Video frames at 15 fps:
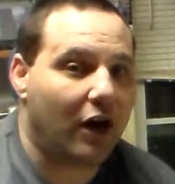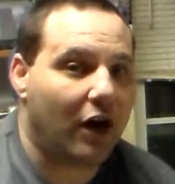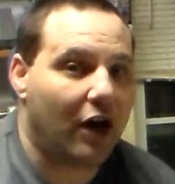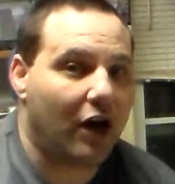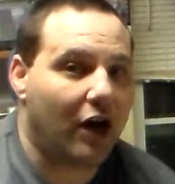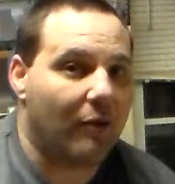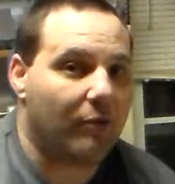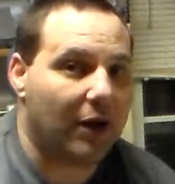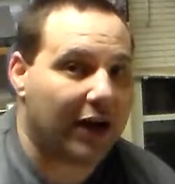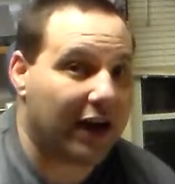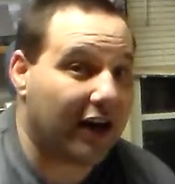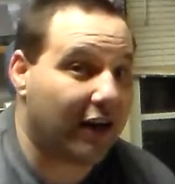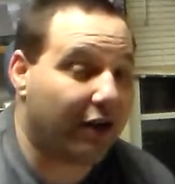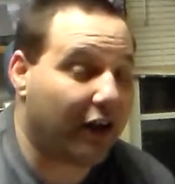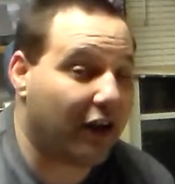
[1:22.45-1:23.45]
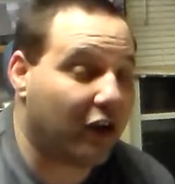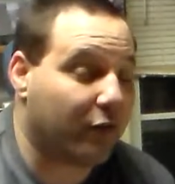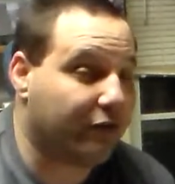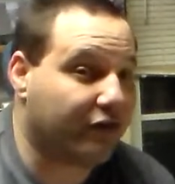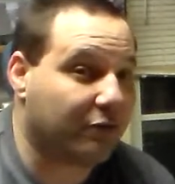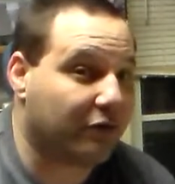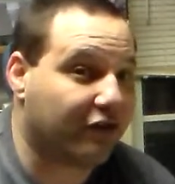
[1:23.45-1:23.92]
I kind of think it
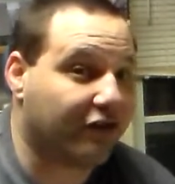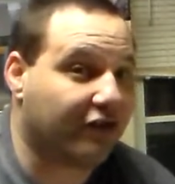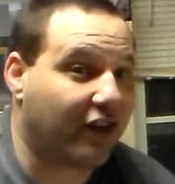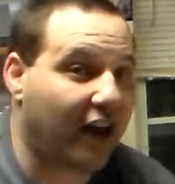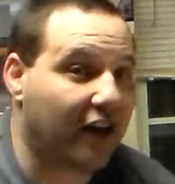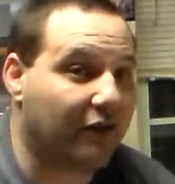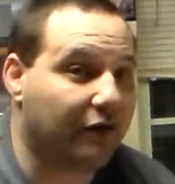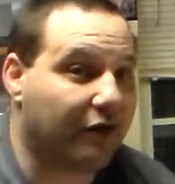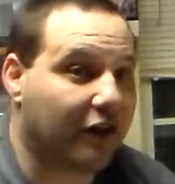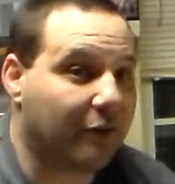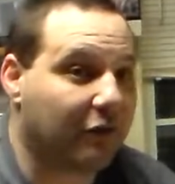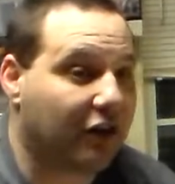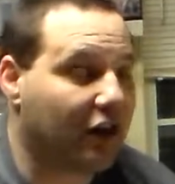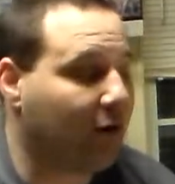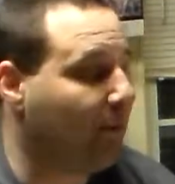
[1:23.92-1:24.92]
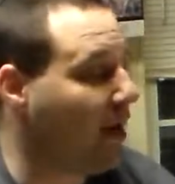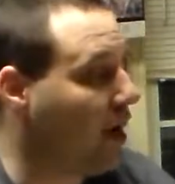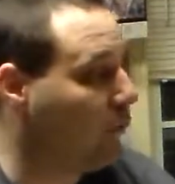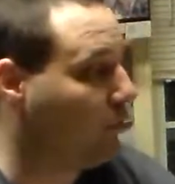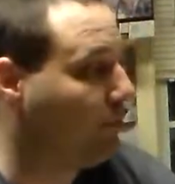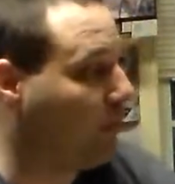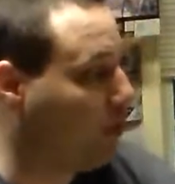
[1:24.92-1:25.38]
was a mistake for them to come
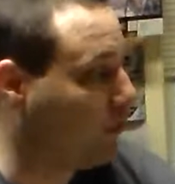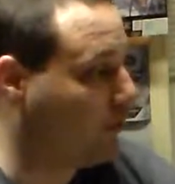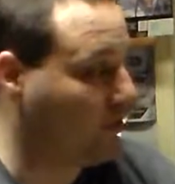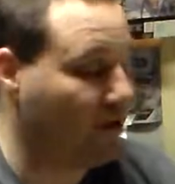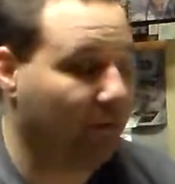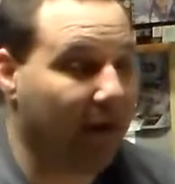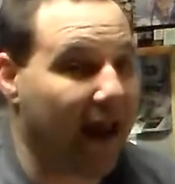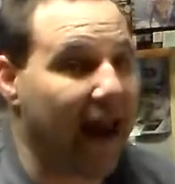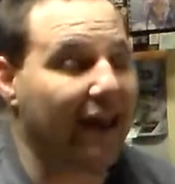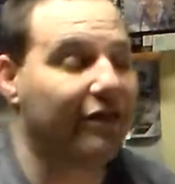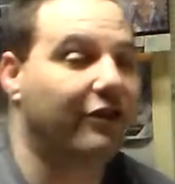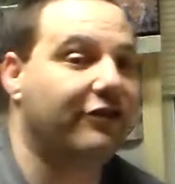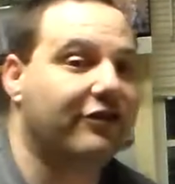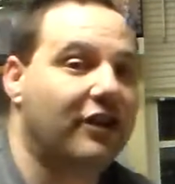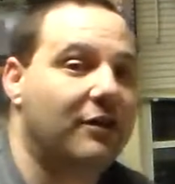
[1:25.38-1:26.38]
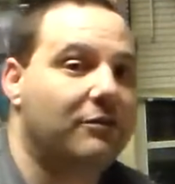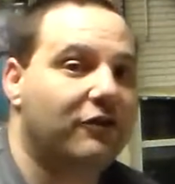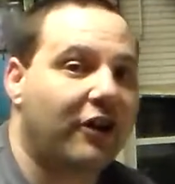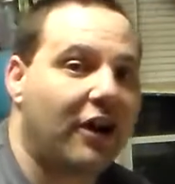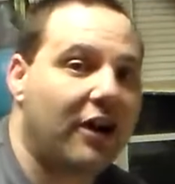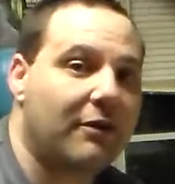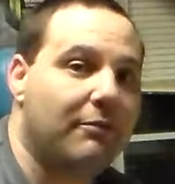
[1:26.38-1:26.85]
out with both of them at the same
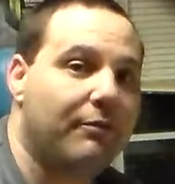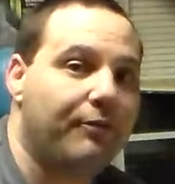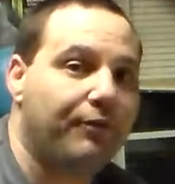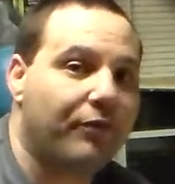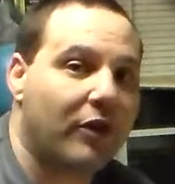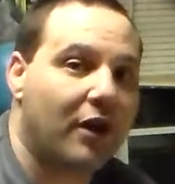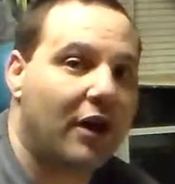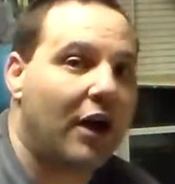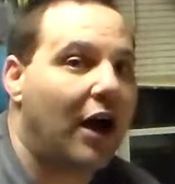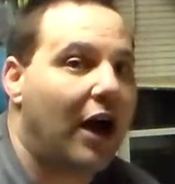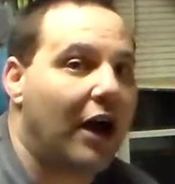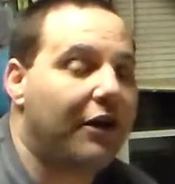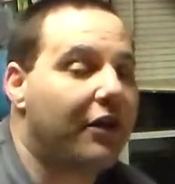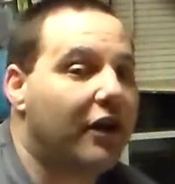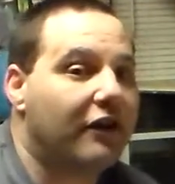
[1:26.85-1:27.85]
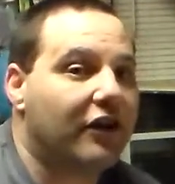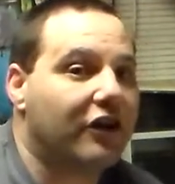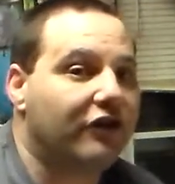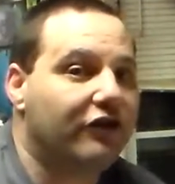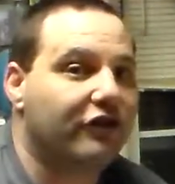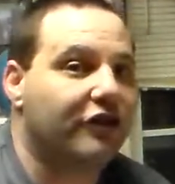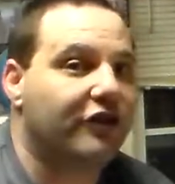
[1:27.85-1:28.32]
time. I think they
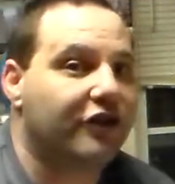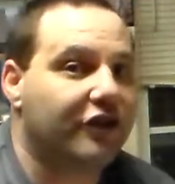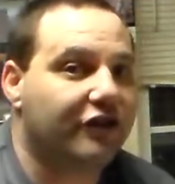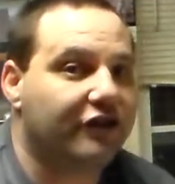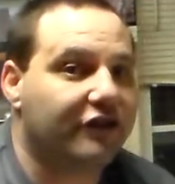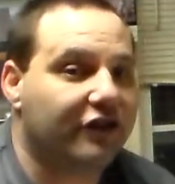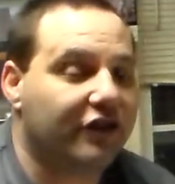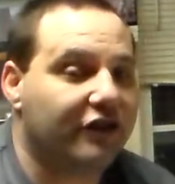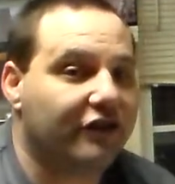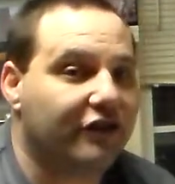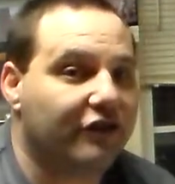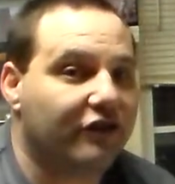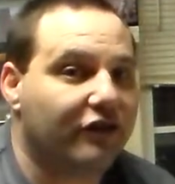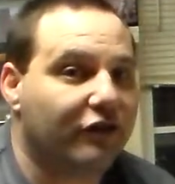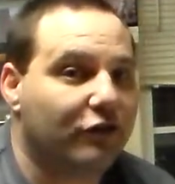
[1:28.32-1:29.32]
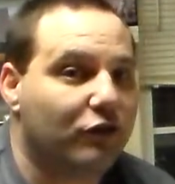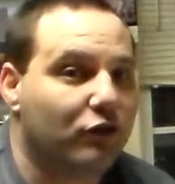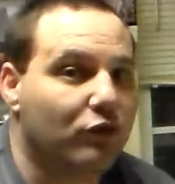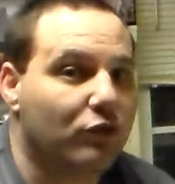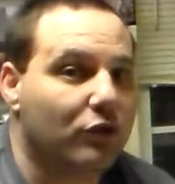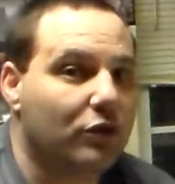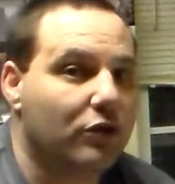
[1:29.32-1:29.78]
should have did Season
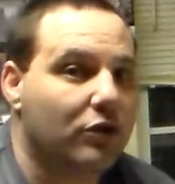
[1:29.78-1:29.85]
2